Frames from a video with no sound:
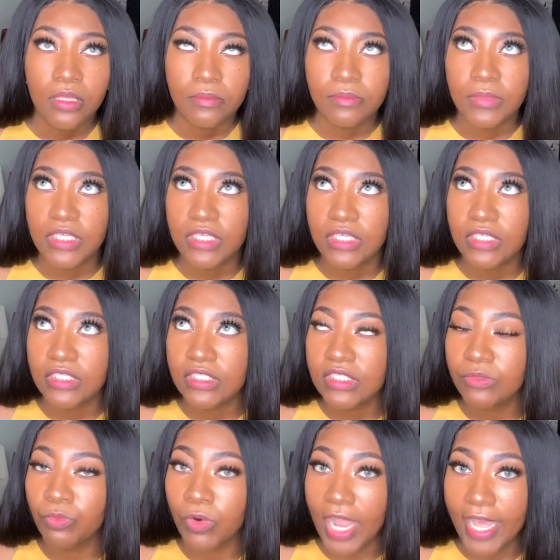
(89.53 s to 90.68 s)
Ms.
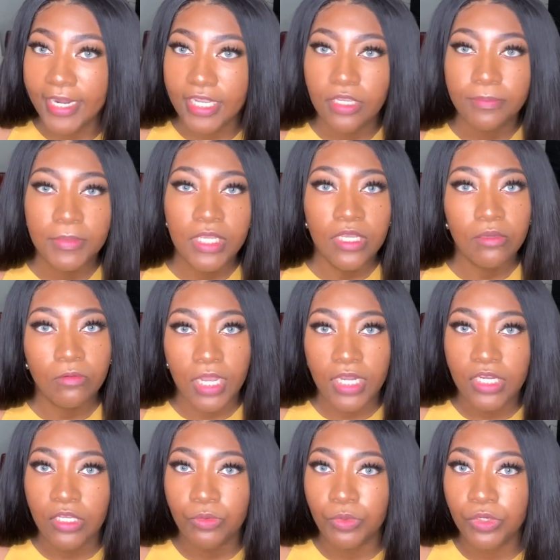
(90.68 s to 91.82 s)
Ronnie. Me and
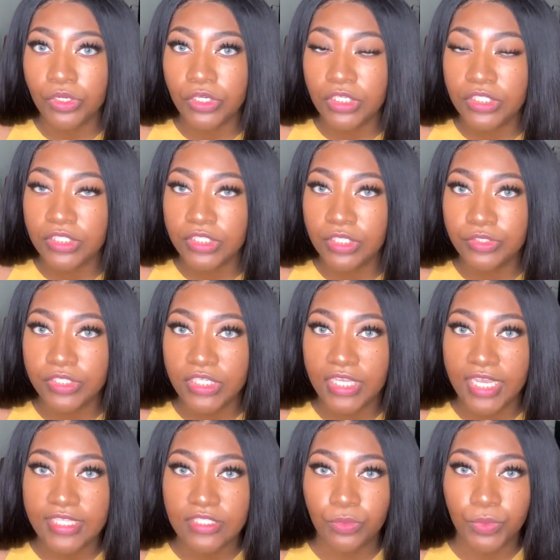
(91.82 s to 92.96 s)
Ronnie were consulting
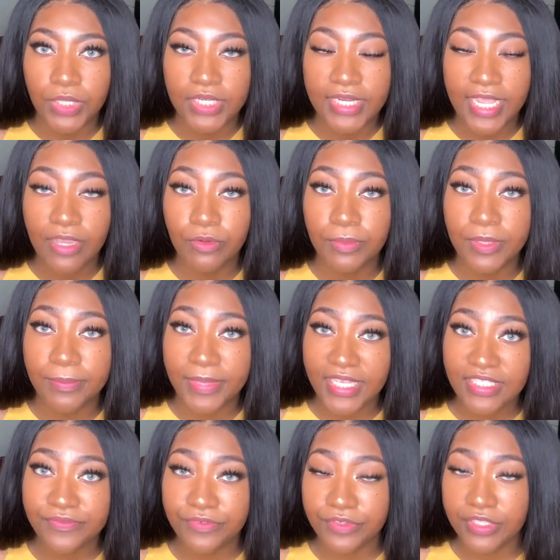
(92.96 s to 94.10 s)
as to what date would be
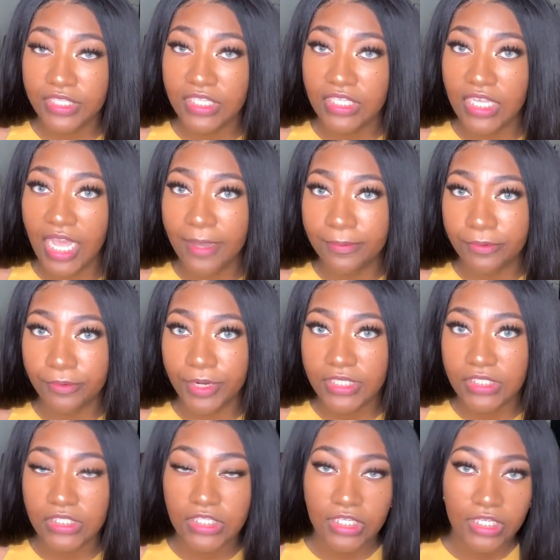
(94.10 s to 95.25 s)
best for the
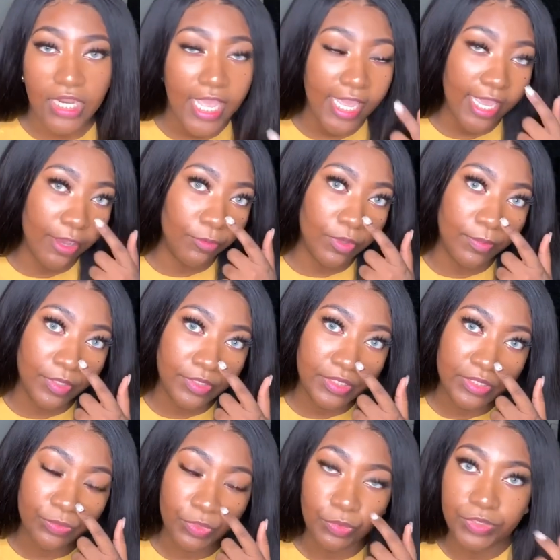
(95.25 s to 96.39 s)
operation, and we both
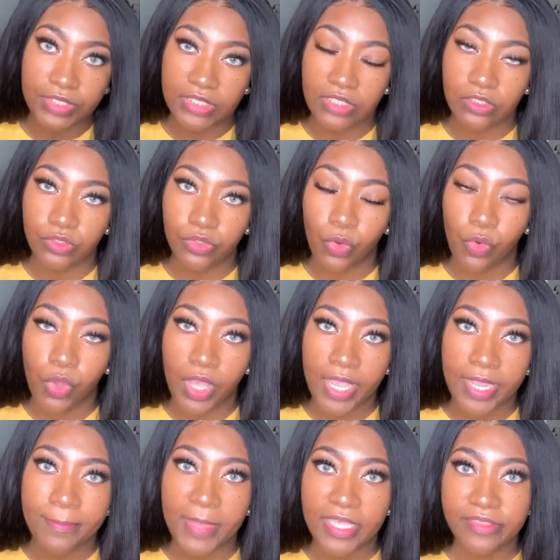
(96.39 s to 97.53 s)
settled
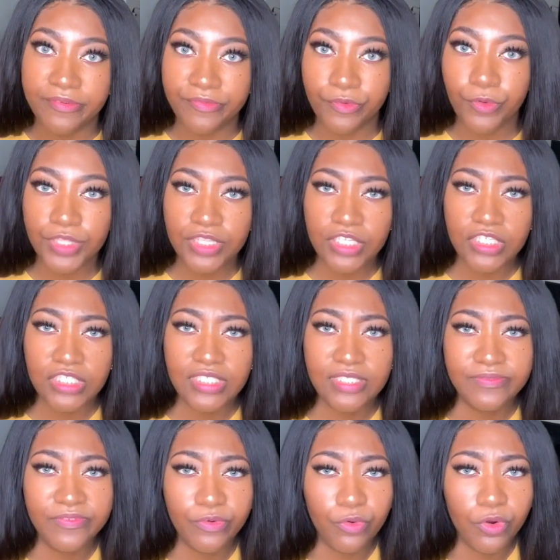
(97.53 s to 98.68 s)
on May the 4th just
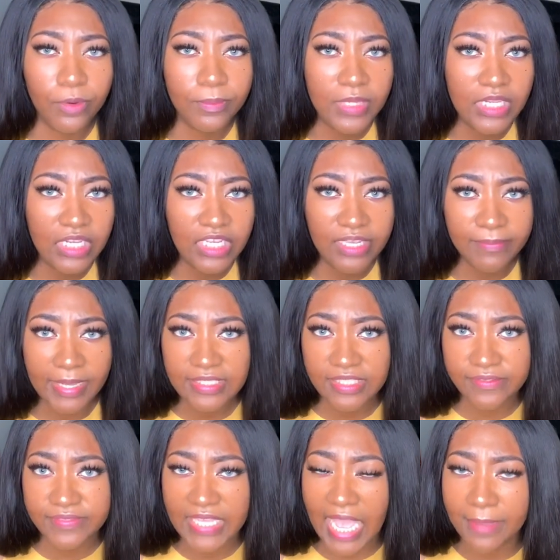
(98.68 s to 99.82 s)
for me to give
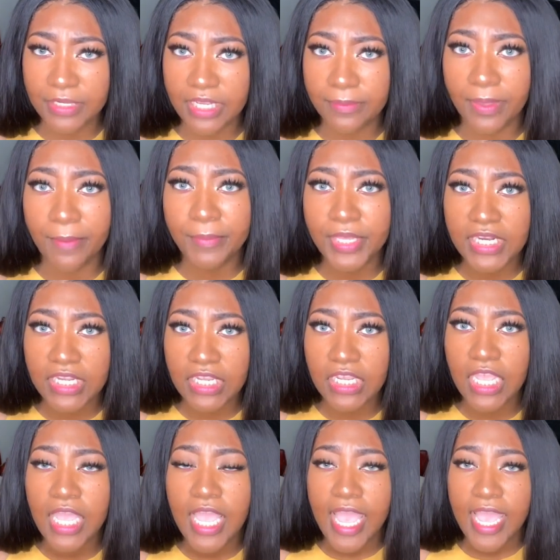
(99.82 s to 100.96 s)
myself time to get my money,
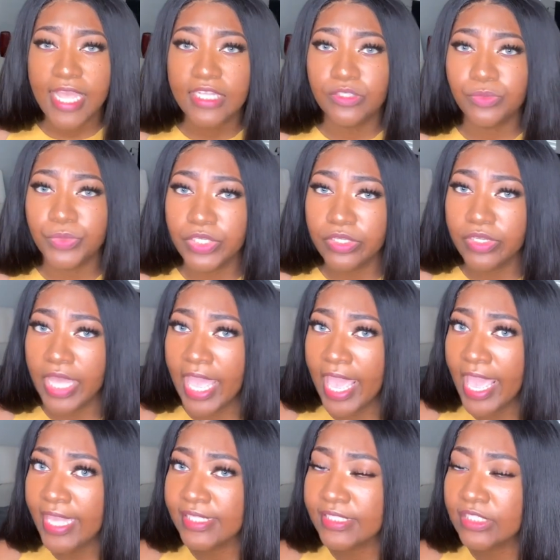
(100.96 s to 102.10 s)
as well
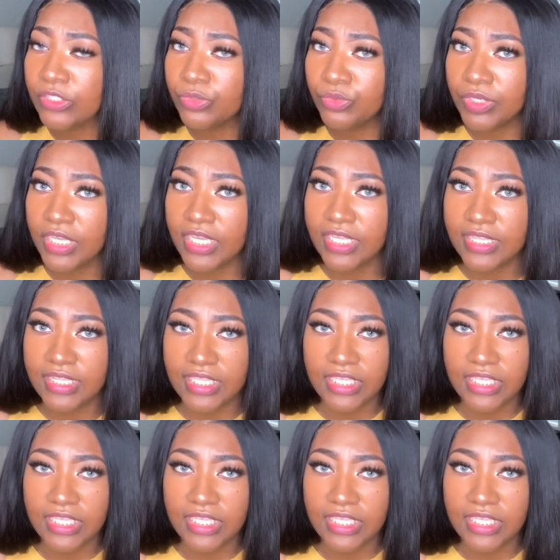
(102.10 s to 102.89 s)
as to get